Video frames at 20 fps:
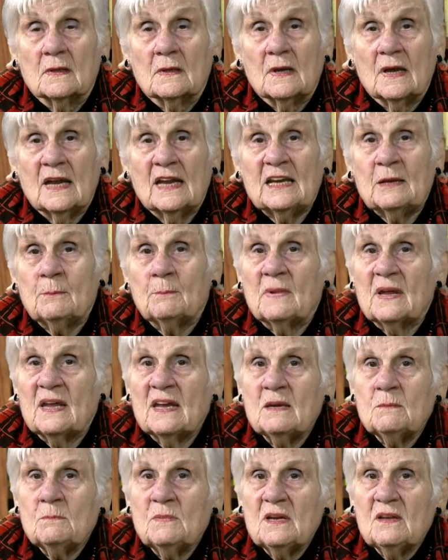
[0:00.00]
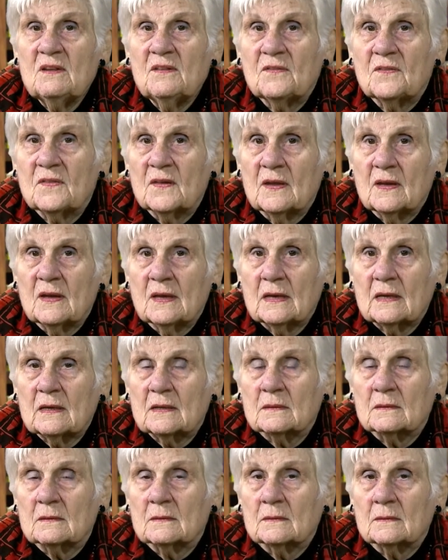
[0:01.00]
And it made me think
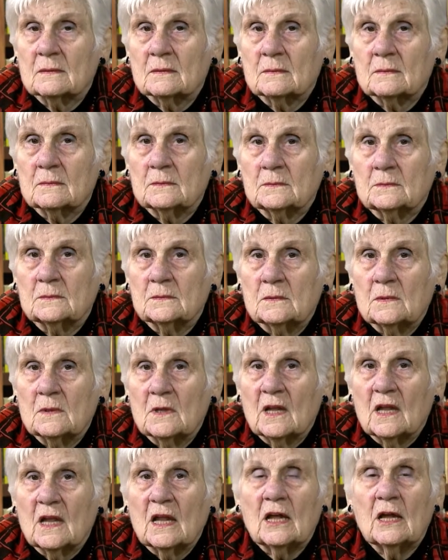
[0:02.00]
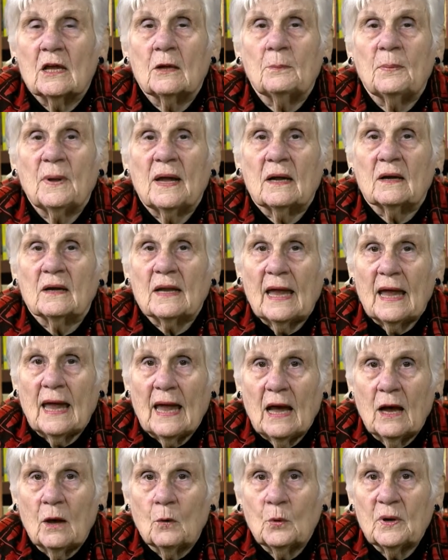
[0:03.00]
about
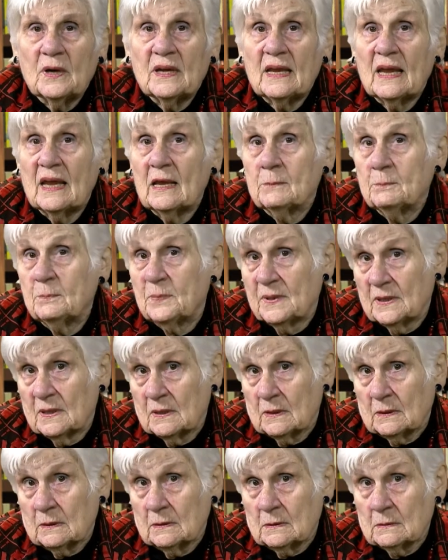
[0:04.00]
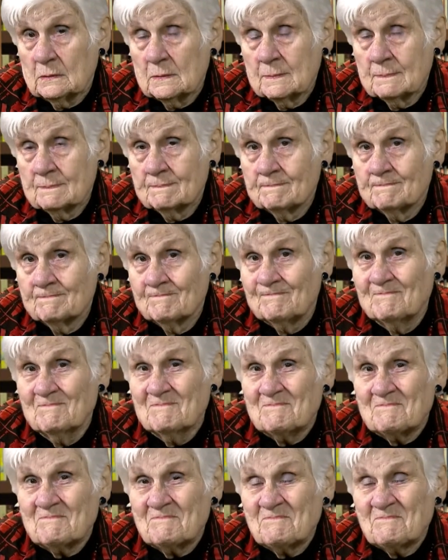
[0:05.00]
how it had been hmm,
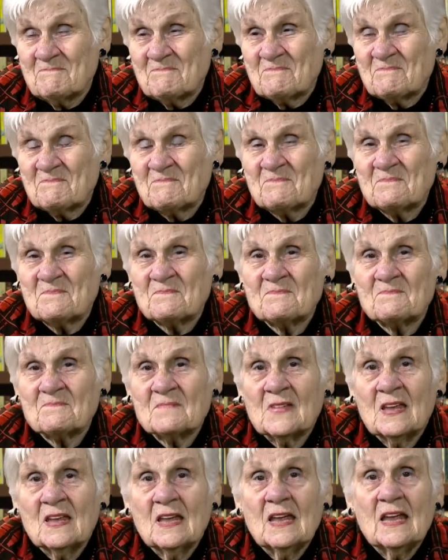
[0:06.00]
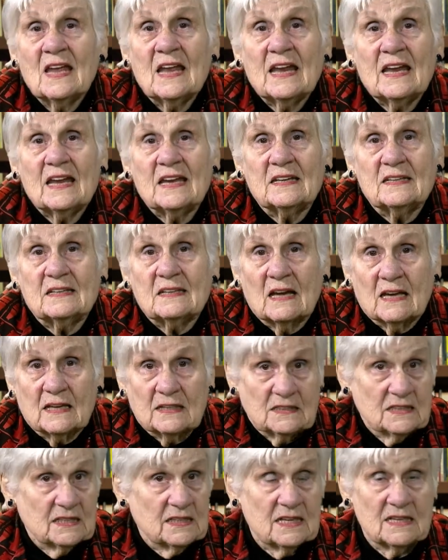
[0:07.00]
in
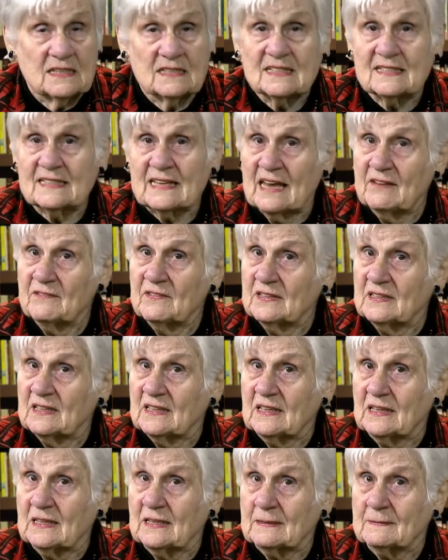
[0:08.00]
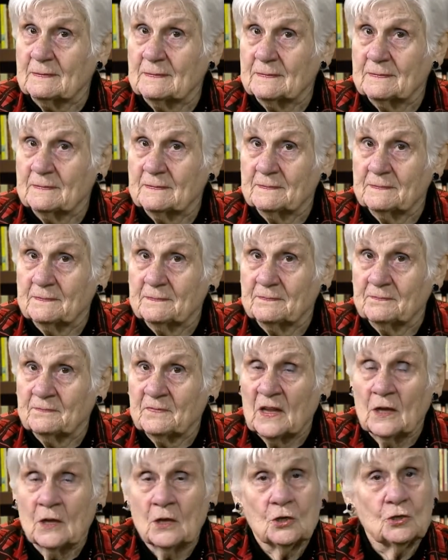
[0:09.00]
1970.
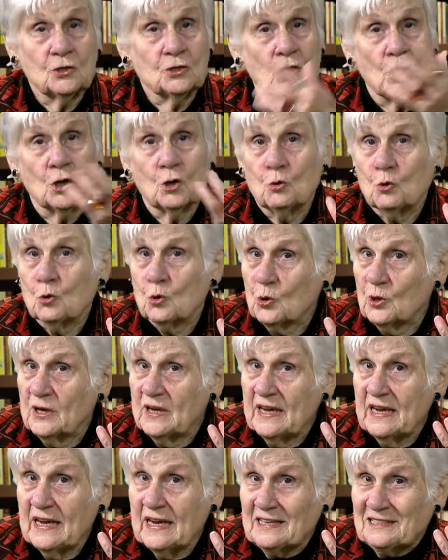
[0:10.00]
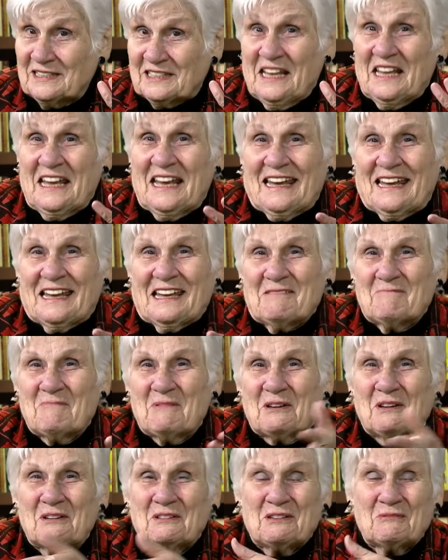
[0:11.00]
No cranes then,
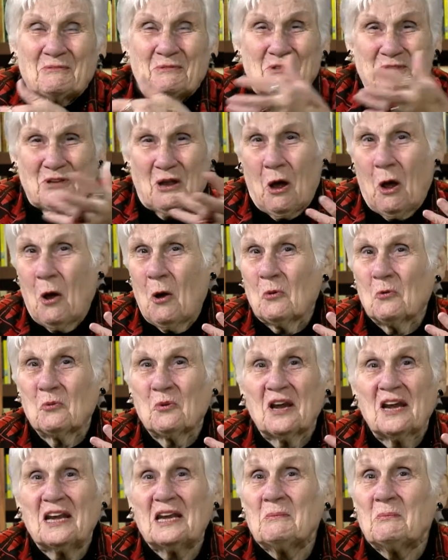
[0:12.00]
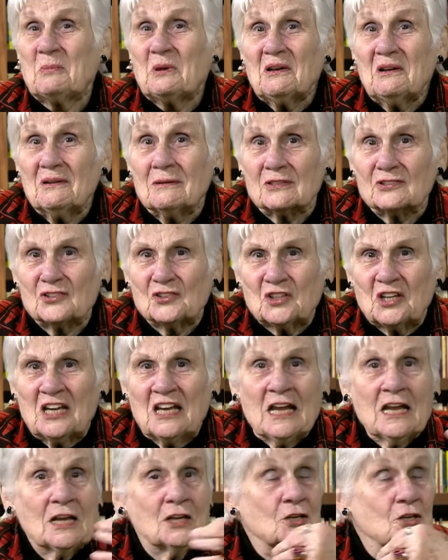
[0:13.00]
because it was already built.
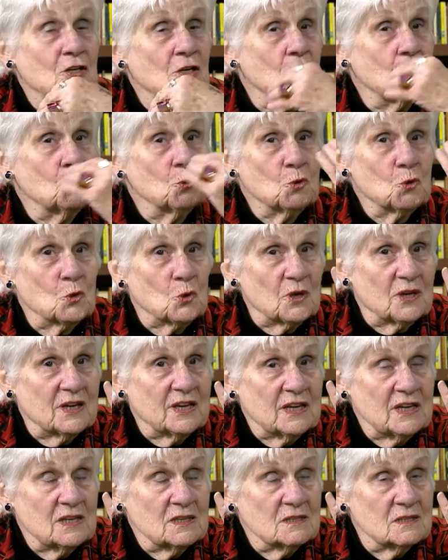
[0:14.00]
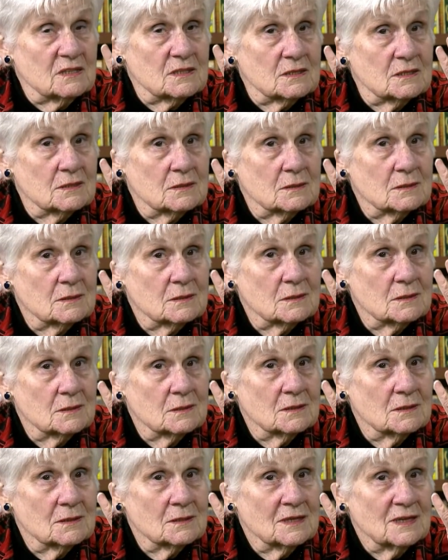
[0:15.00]
No cranes.
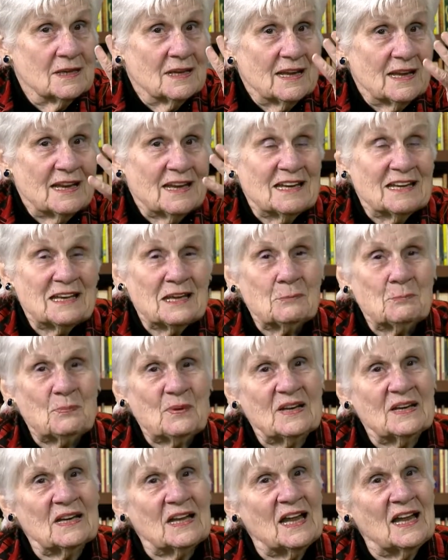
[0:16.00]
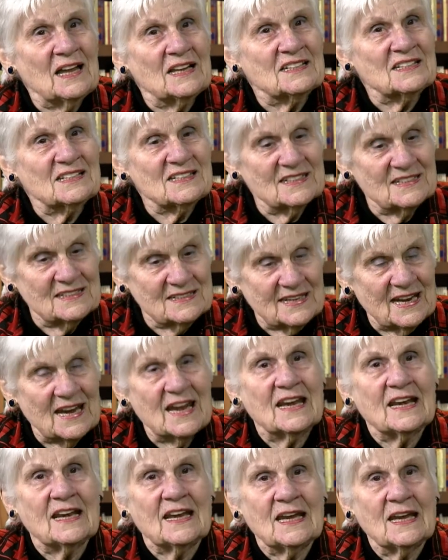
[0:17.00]
It had been a
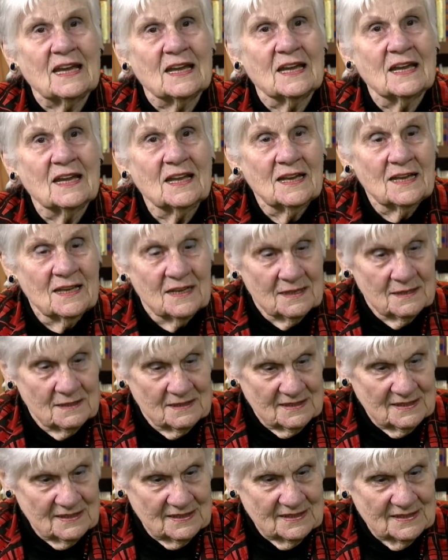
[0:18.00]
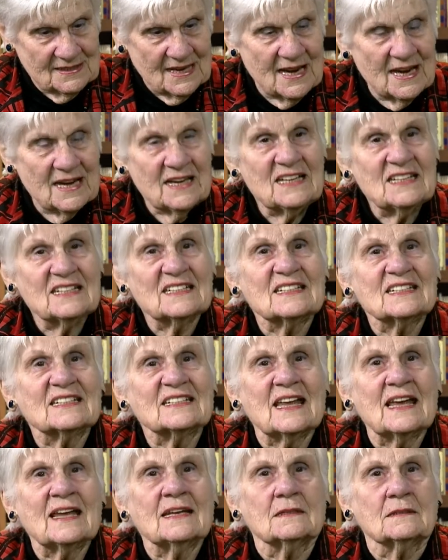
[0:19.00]
steady, steady,
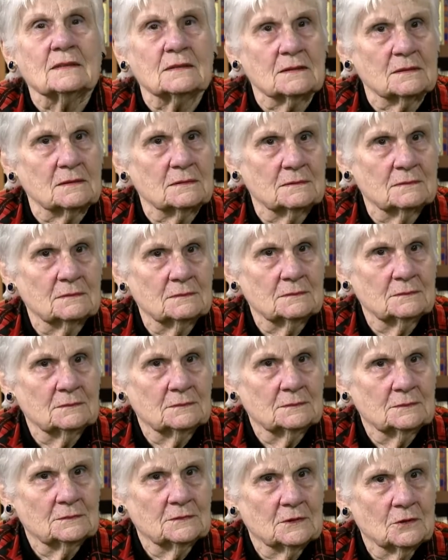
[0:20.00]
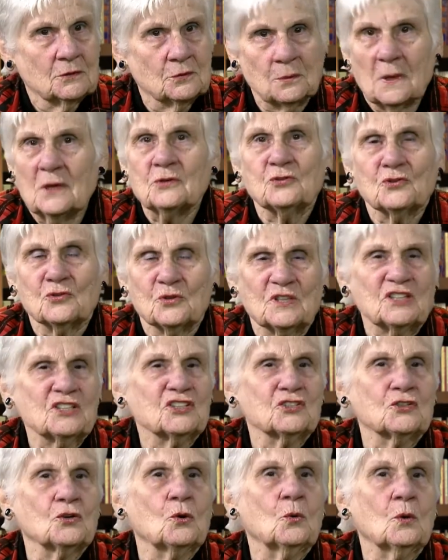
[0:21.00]
settled grocery
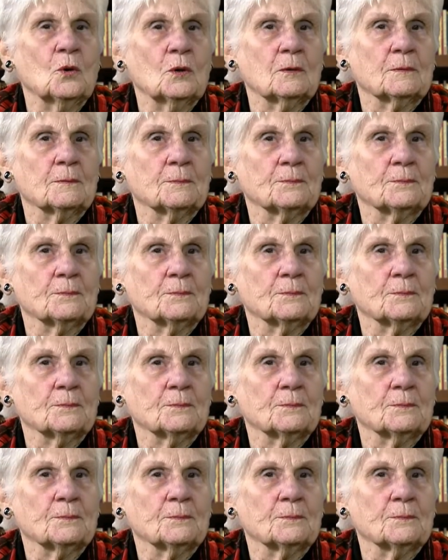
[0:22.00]
store.